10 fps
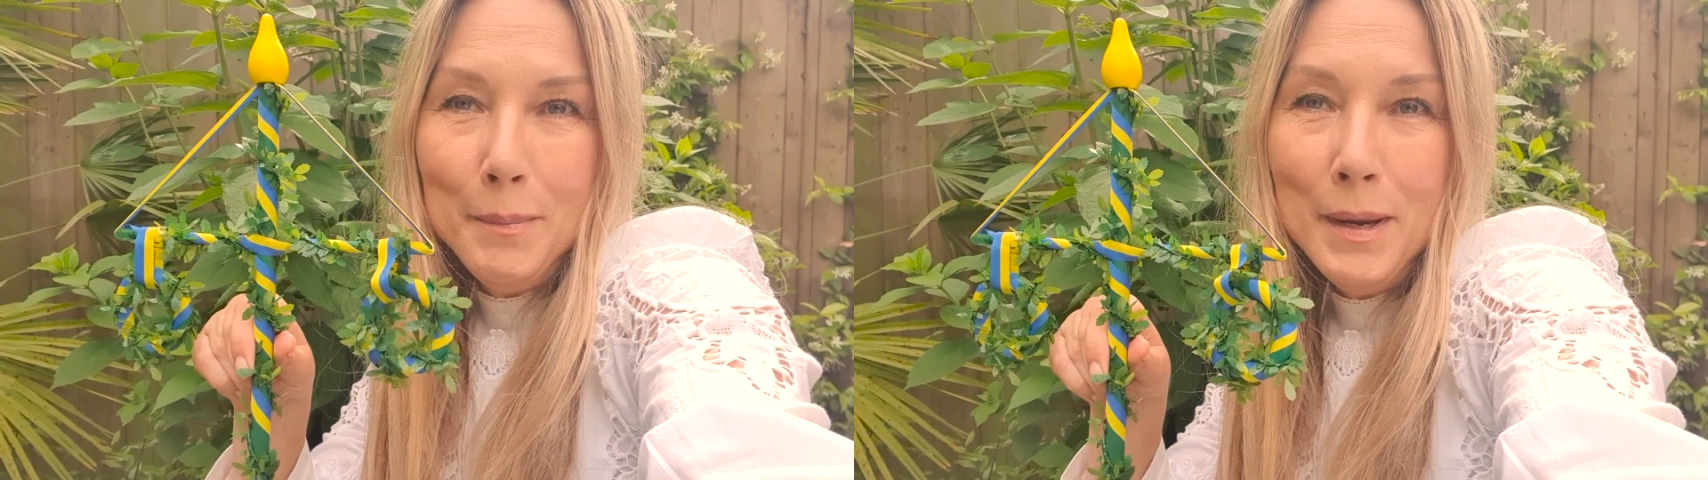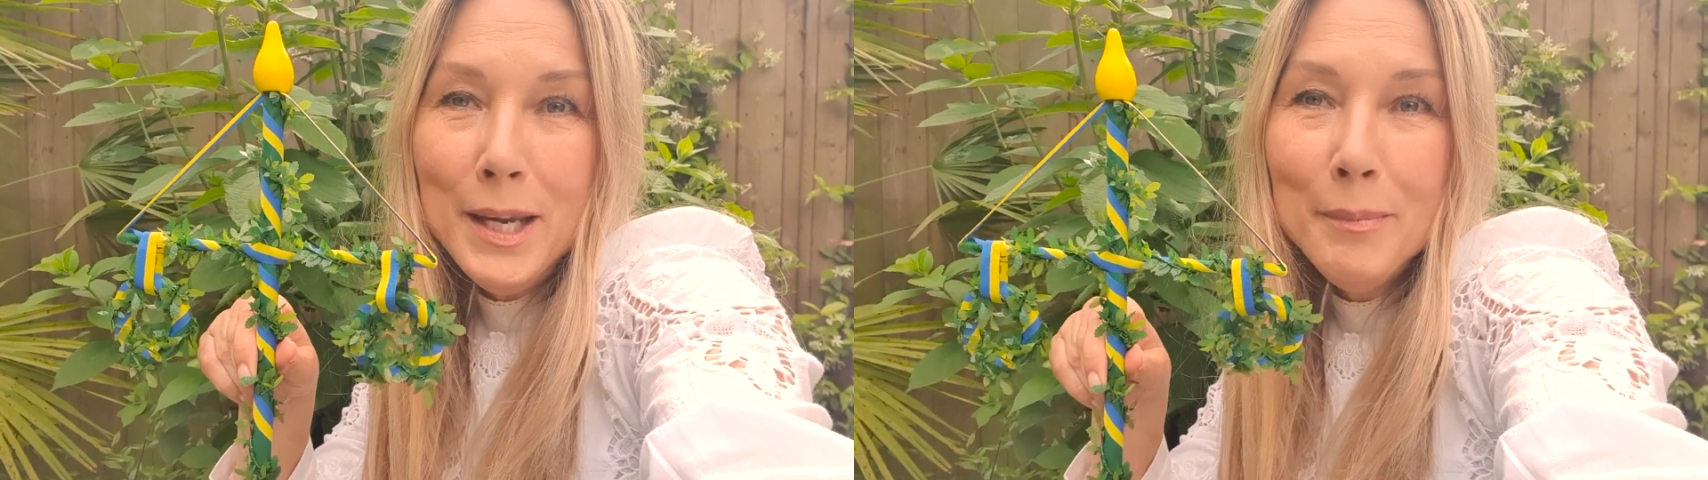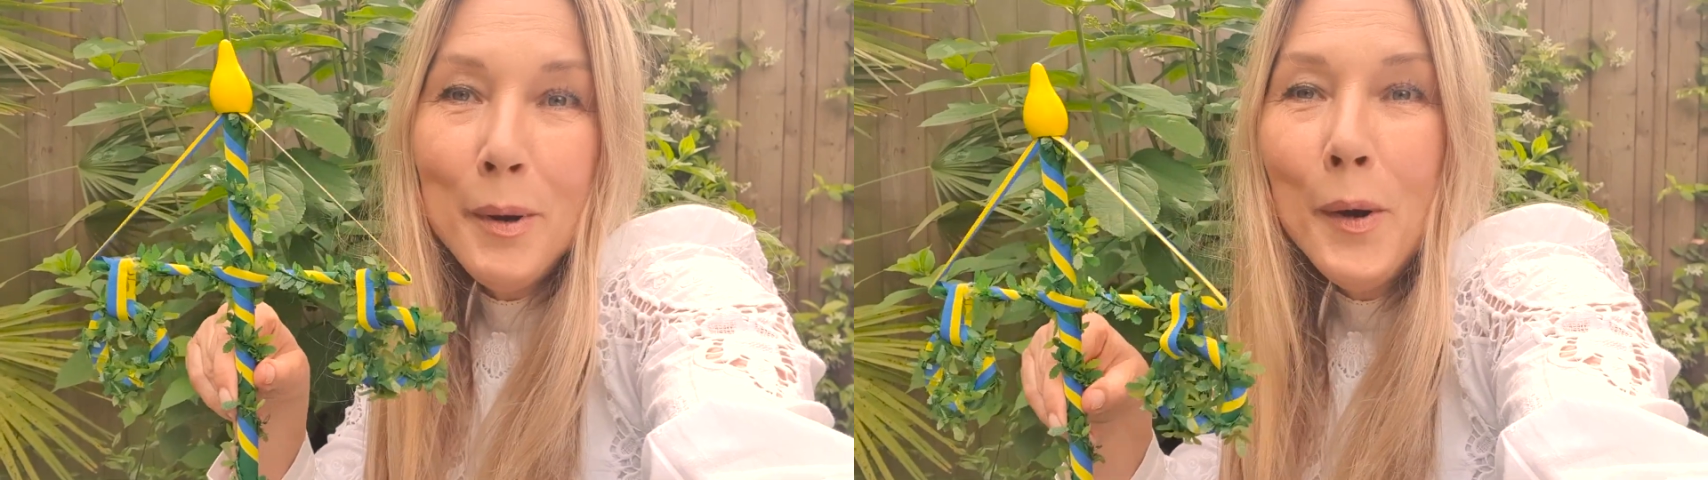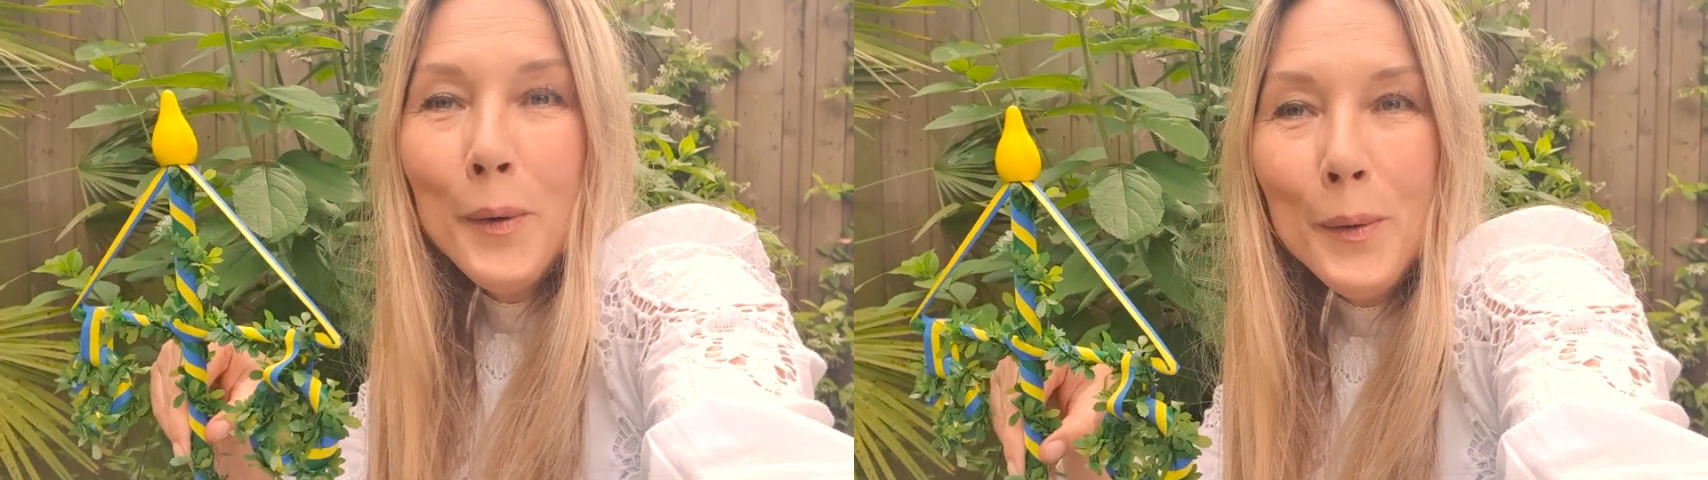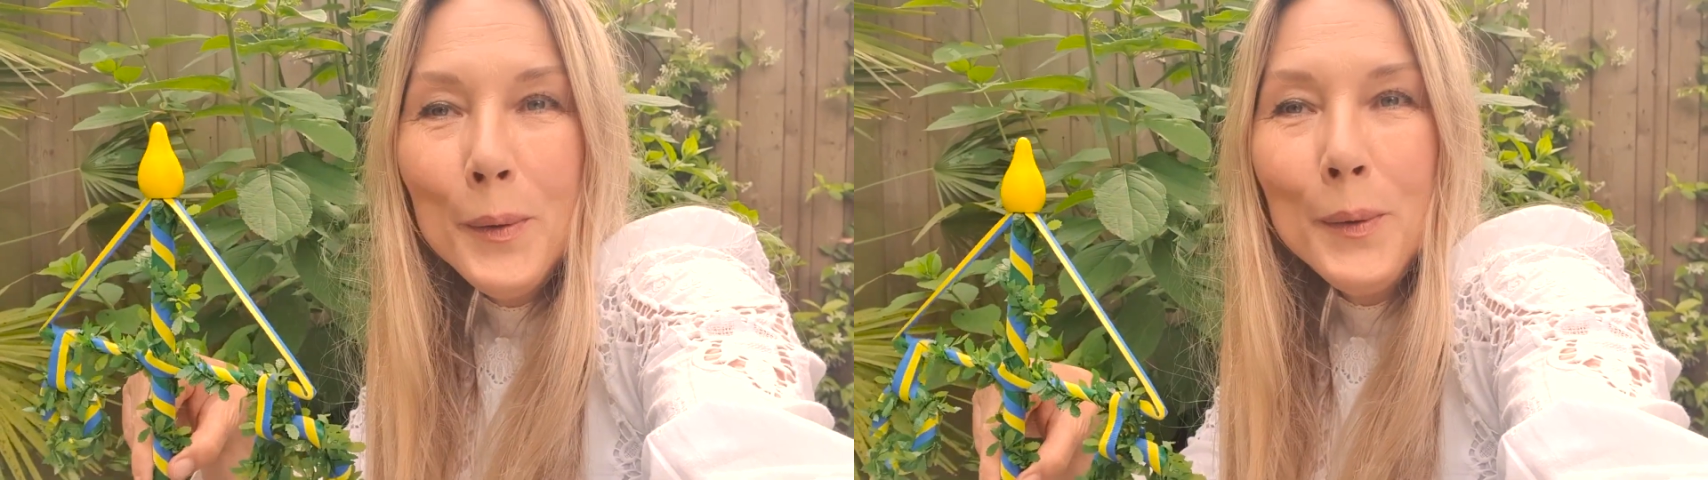the
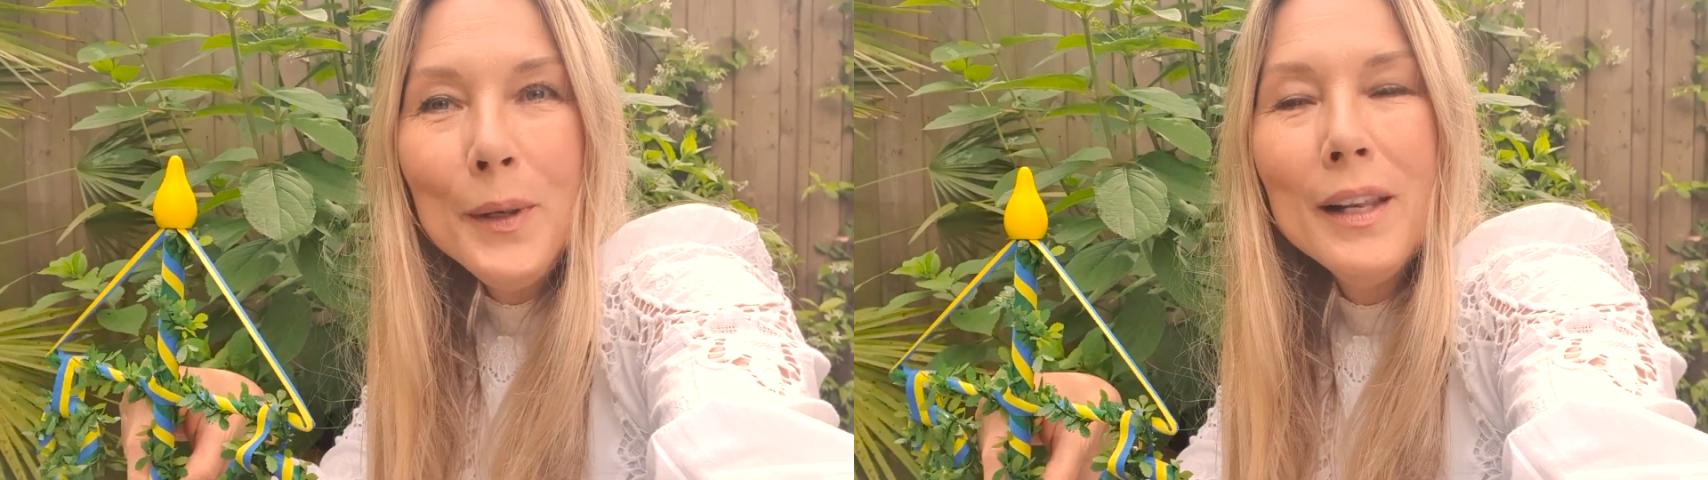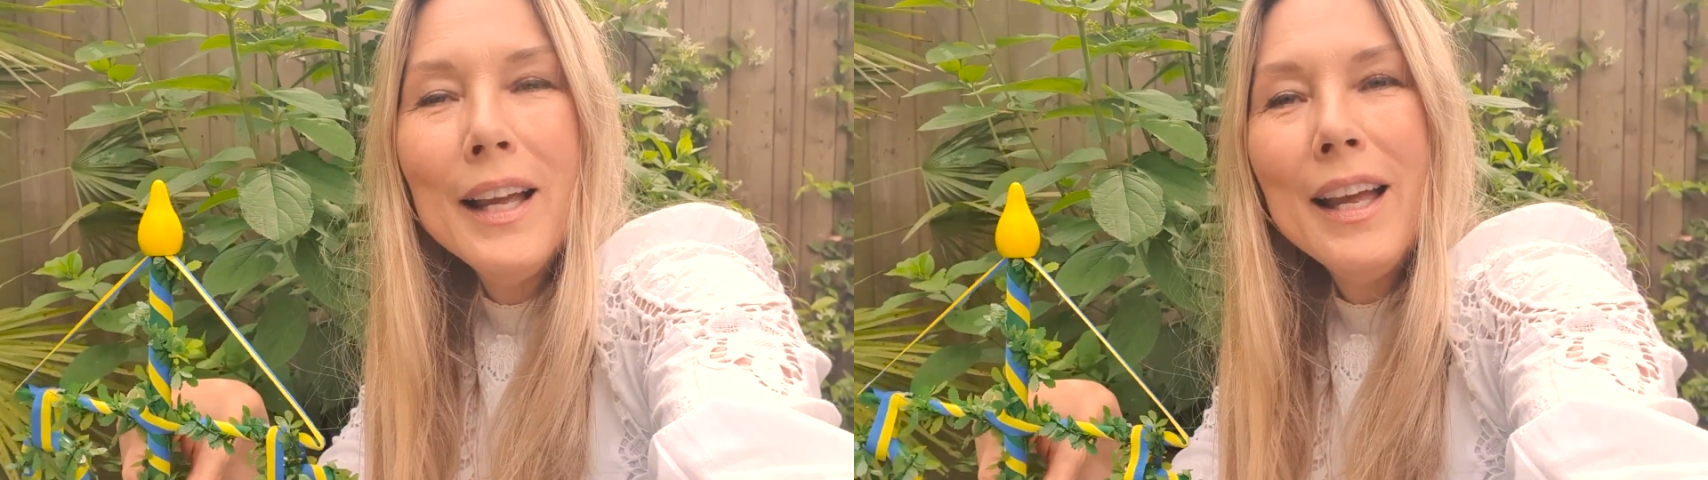maypole.